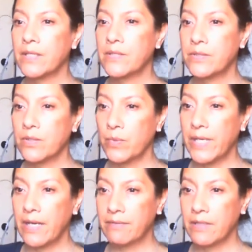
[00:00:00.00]
So
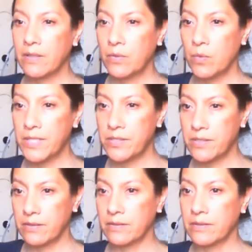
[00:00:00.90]
we have a
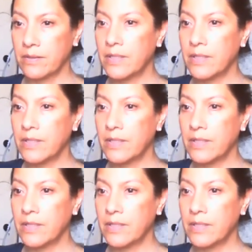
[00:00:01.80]
question.